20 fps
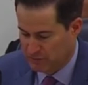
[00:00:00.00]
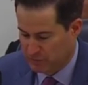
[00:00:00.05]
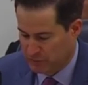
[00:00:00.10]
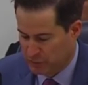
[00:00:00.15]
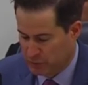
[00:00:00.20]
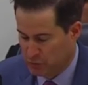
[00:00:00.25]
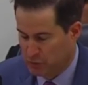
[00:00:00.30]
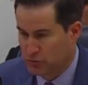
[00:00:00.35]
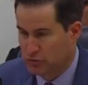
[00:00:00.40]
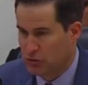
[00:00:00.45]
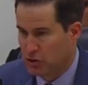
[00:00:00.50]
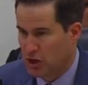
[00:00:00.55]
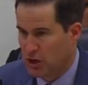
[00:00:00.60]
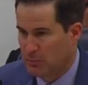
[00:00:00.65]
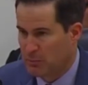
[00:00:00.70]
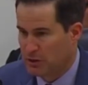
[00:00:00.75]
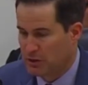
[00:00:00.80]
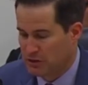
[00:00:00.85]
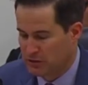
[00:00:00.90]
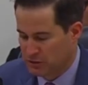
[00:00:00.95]
whose
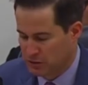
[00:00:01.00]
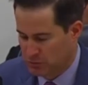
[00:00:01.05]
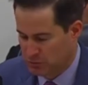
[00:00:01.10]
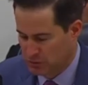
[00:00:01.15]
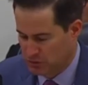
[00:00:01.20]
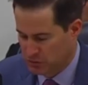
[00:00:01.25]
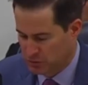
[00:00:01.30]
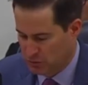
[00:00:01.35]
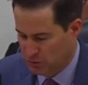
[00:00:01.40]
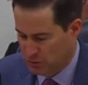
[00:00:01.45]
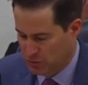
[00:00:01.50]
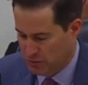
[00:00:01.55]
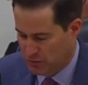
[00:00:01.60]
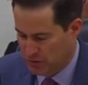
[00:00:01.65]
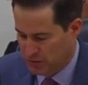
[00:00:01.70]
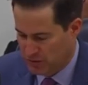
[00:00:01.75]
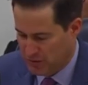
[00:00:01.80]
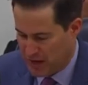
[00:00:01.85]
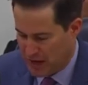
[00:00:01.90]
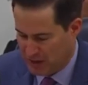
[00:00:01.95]
job it is to ensure
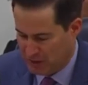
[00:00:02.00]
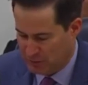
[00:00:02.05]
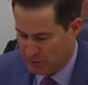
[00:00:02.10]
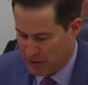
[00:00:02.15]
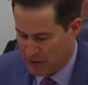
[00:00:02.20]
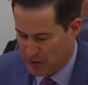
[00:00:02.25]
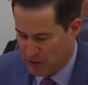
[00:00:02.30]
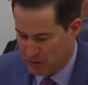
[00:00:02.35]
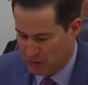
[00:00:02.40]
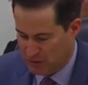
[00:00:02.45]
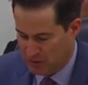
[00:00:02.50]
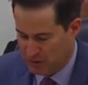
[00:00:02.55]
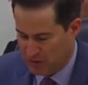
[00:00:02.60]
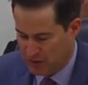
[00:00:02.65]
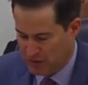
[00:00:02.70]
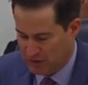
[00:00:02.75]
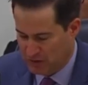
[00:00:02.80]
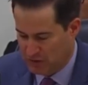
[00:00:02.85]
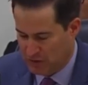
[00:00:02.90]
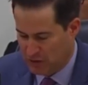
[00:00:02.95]
that the taxpayers'
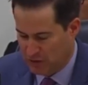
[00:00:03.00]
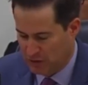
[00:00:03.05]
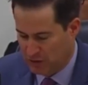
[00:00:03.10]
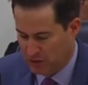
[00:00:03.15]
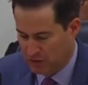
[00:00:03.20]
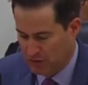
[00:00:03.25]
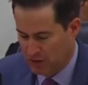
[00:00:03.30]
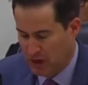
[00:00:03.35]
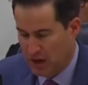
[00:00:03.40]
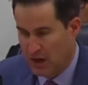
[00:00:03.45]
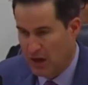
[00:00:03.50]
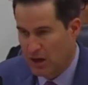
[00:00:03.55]
defense dollars